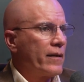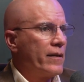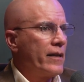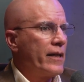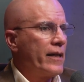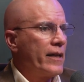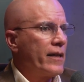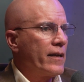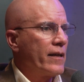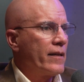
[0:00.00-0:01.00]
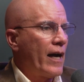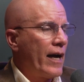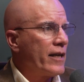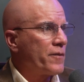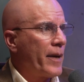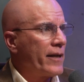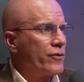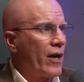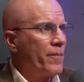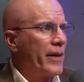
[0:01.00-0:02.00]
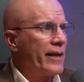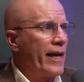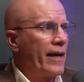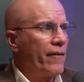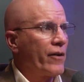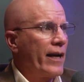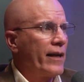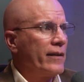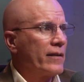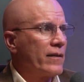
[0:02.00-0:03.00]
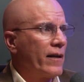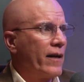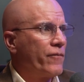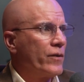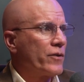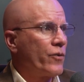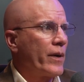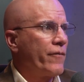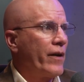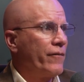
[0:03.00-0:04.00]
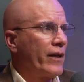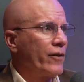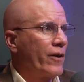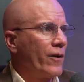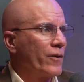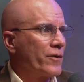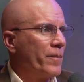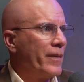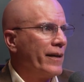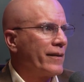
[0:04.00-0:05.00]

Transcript: The highest paying job my dad ever had in his life was $2,500 a month.